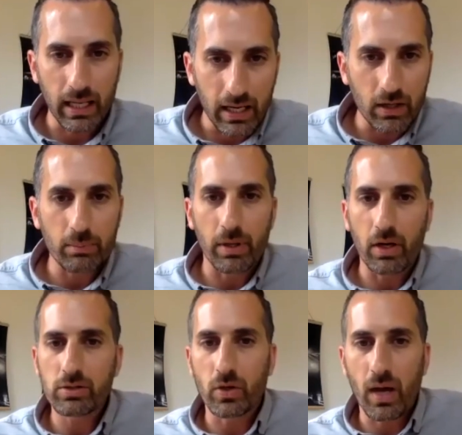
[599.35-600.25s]
Arab, but
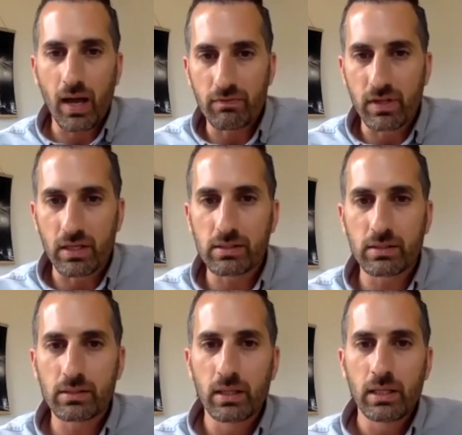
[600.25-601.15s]
also have
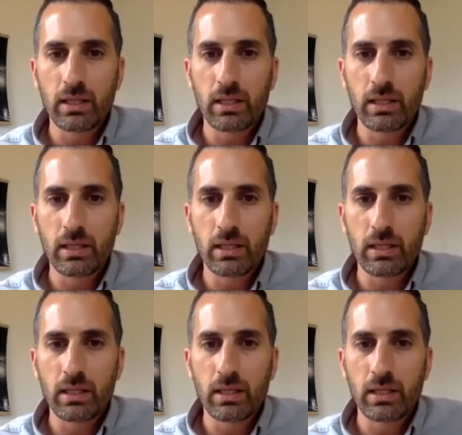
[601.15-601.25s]
this